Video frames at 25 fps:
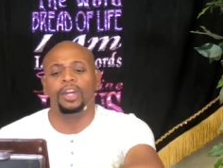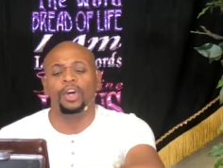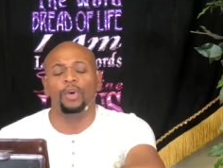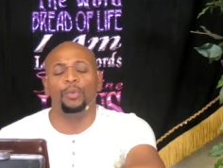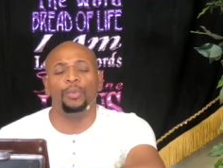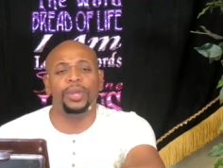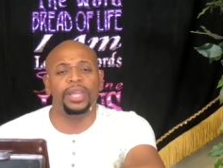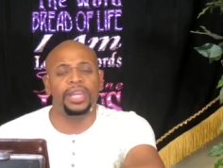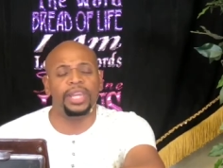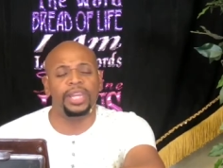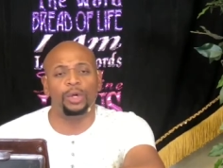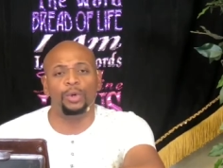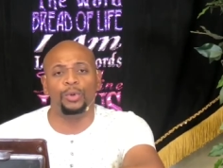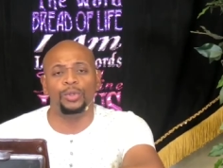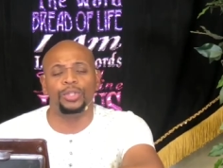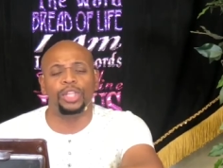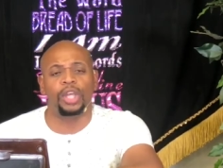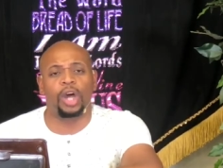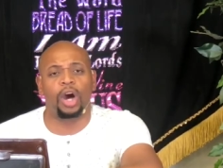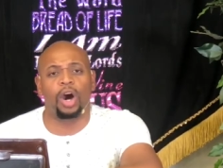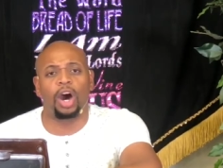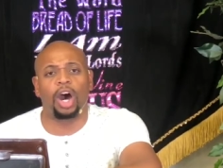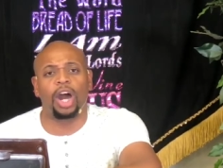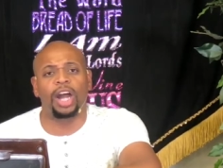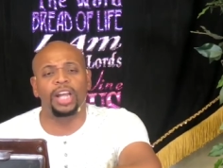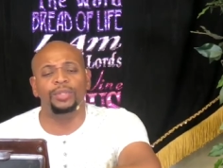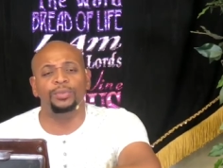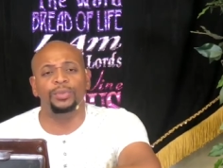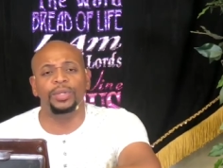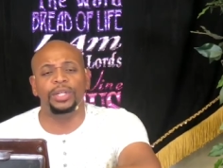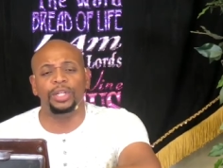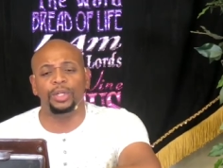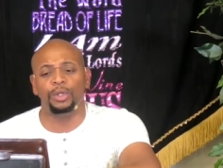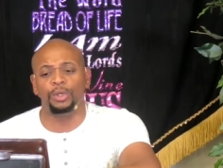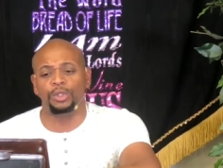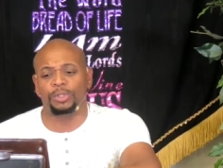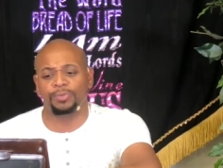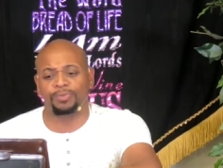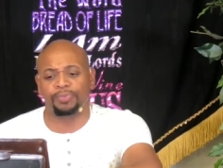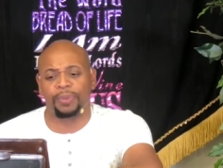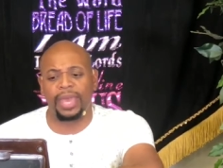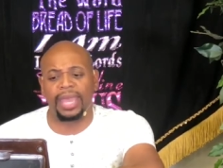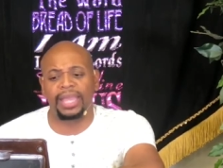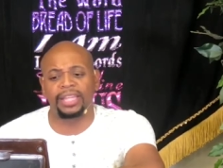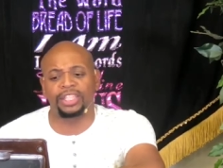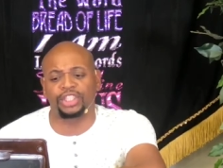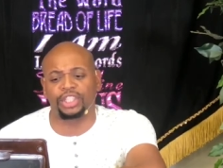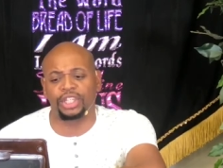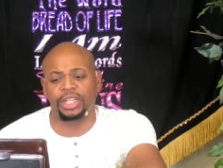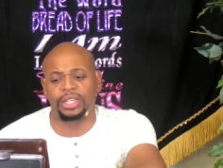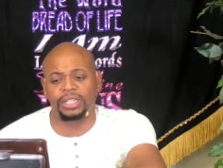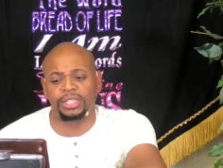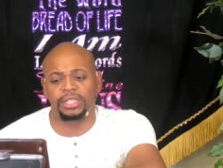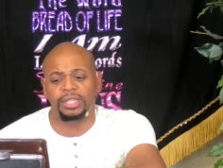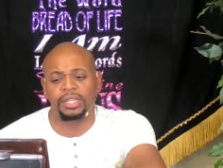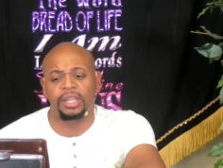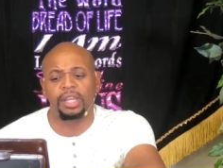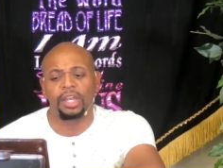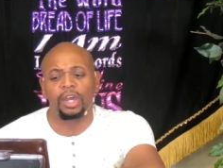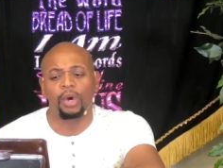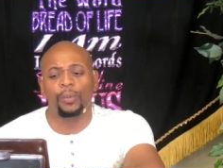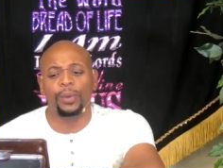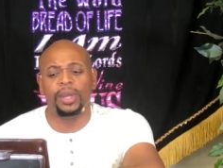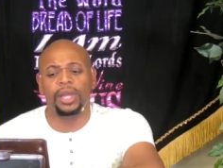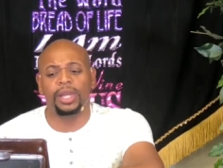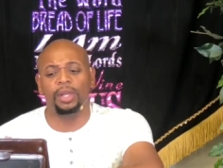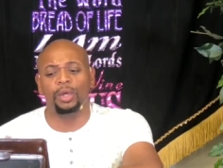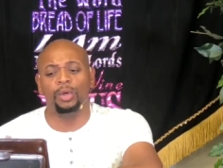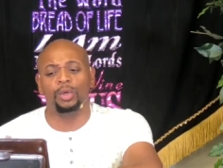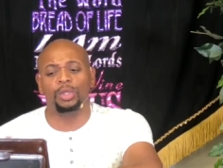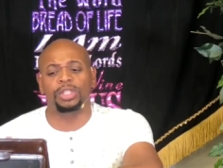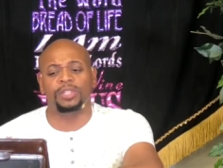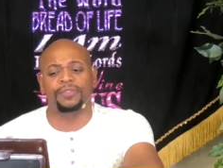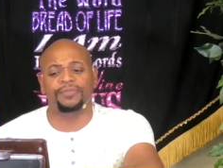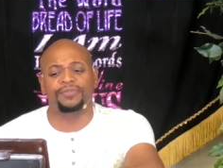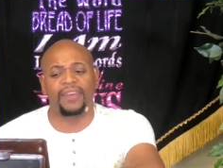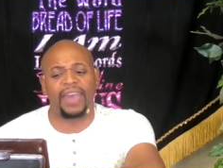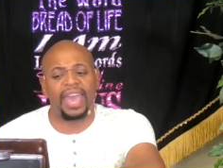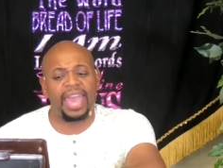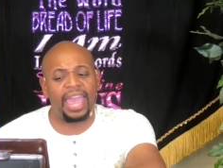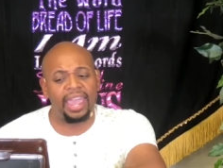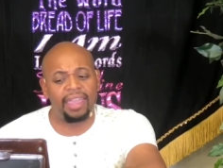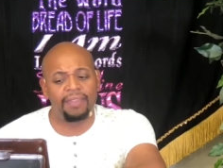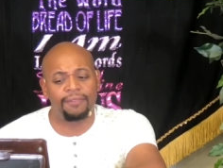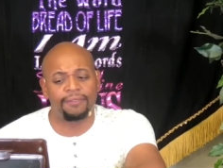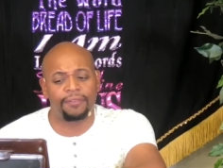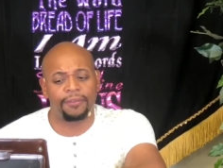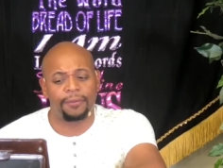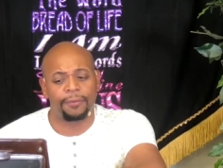We lose heart, we lose patience, we lose faith.